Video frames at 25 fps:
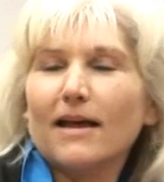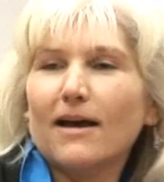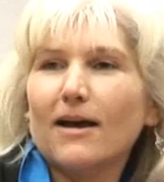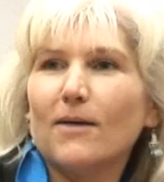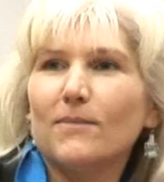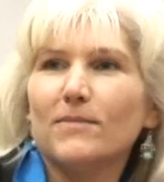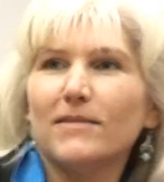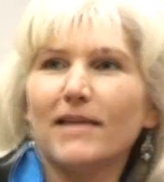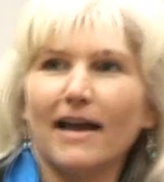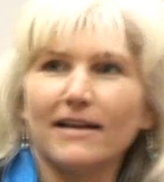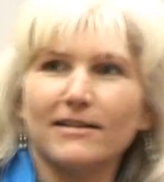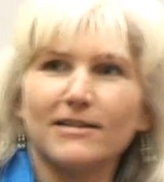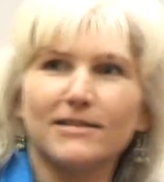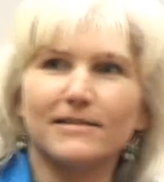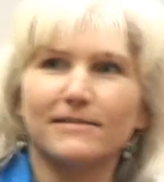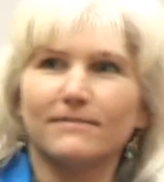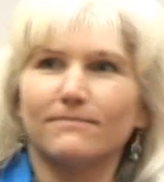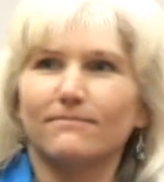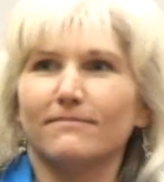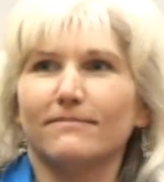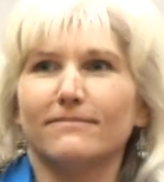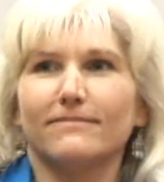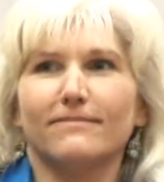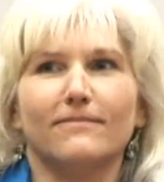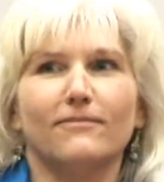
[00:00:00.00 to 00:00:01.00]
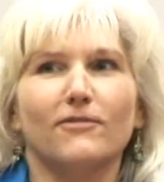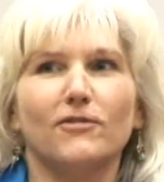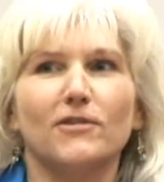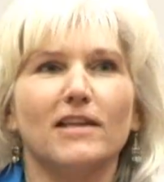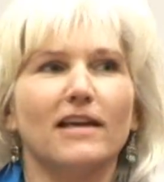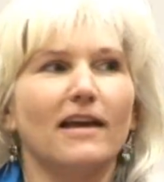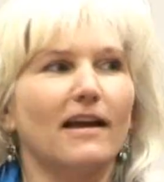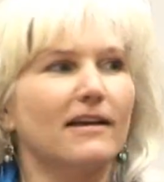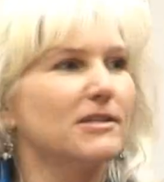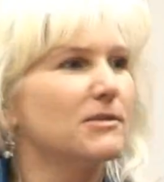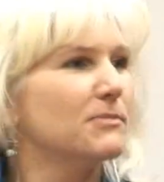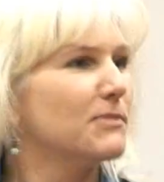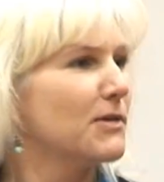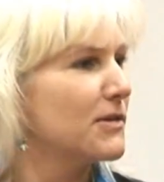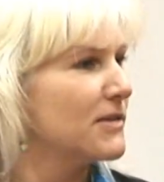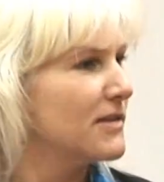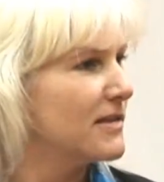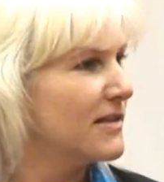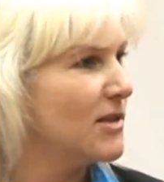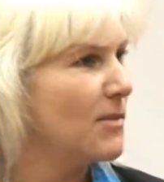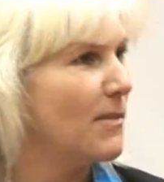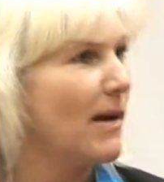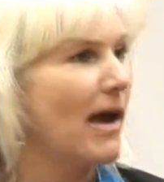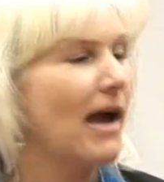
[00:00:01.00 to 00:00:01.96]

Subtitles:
That's for the experts in